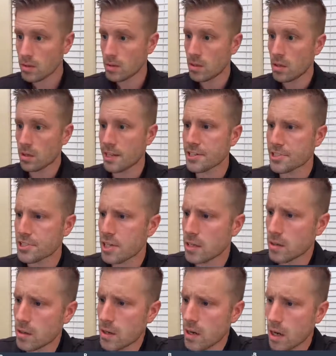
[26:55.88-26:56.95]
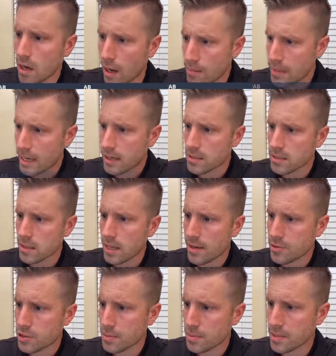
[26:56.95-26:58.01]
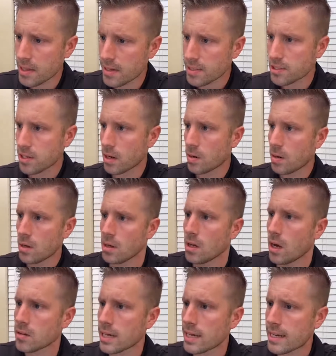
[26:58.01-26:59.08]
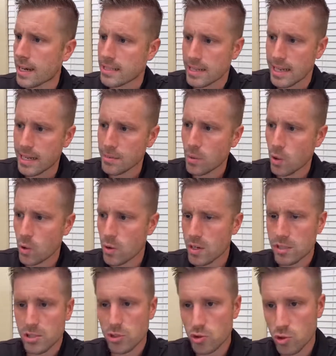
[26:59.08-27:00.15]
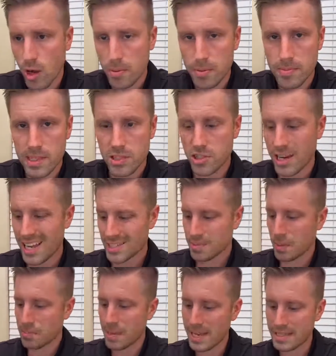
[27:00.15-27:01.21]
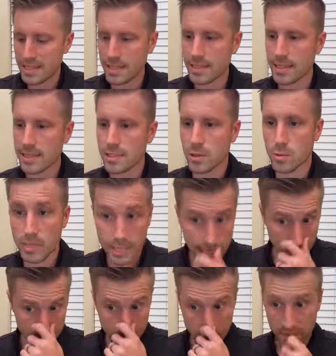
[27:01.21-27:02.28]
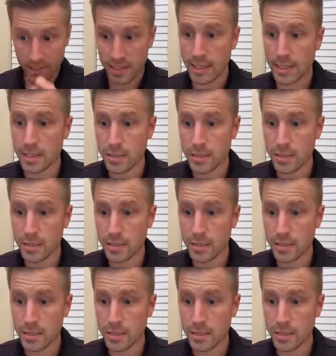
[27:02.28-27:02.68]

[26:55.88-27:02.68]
Let us know. Come back on the live stream and let us know. Okay, guys, any more questions, drop them in the chats. But basically, to recap the vending